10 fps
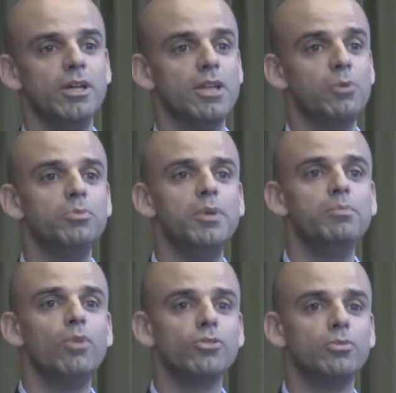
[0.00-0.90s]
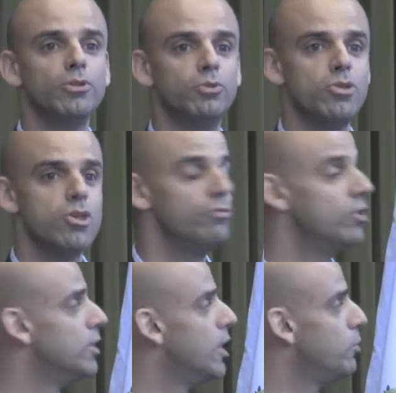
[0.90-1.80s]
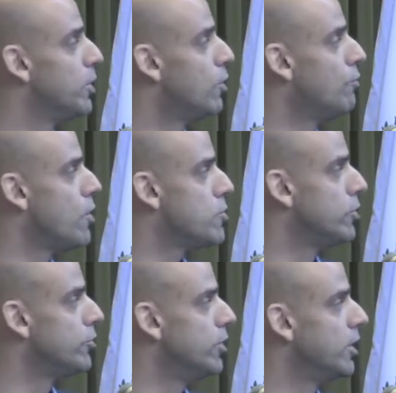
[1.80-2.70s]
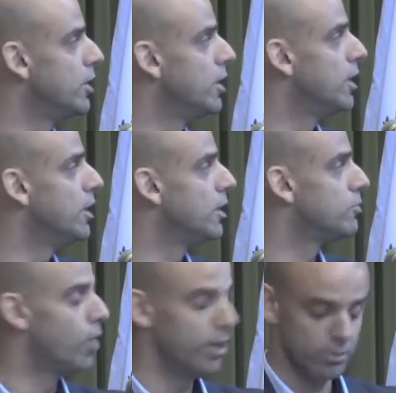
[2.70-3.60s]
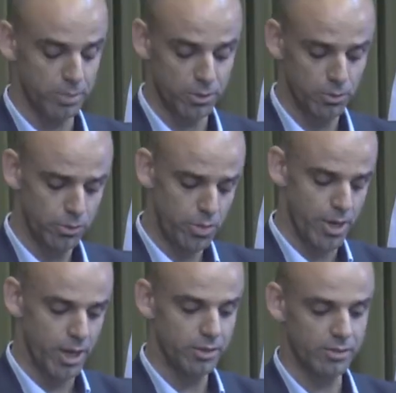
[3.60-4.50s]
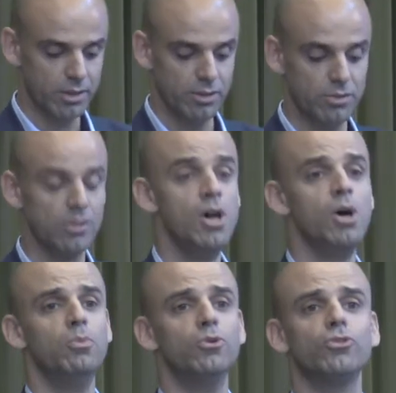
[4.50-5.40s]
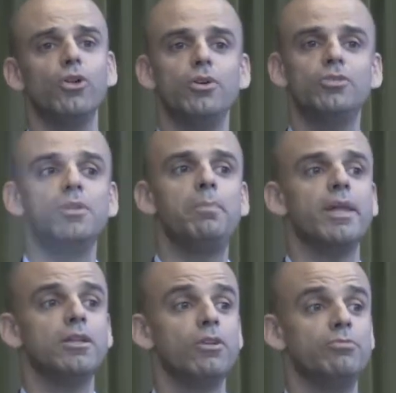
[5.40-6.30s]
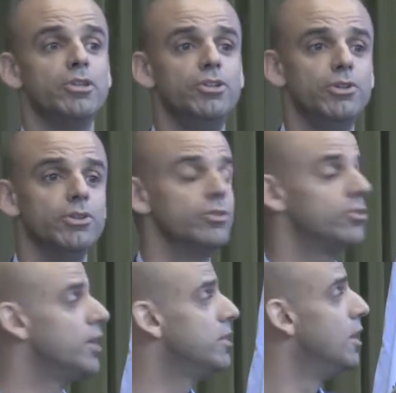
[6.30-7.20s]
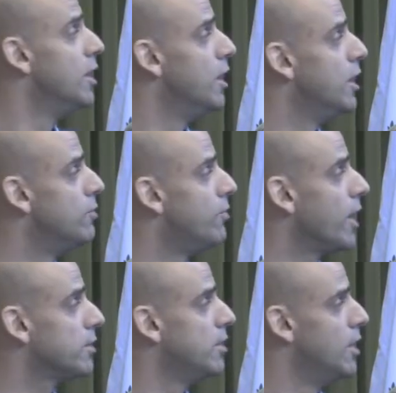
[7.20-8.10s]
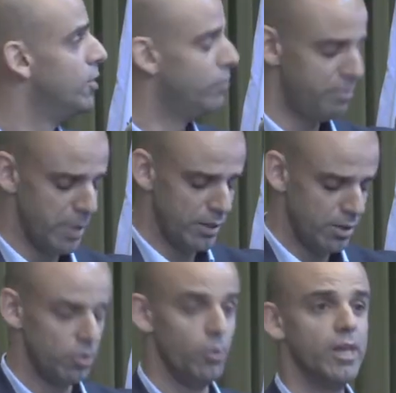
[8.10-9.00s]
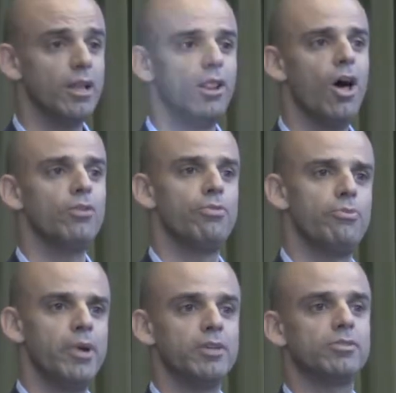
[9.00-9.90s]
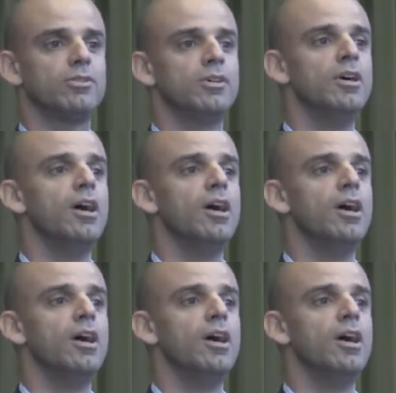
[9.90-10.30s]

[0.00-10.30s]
they would be impossible to achieve with conventional silicon electronics. But the good thing is that this Moore's law is independent of materials, and in fact, we've been doing a lot of tricks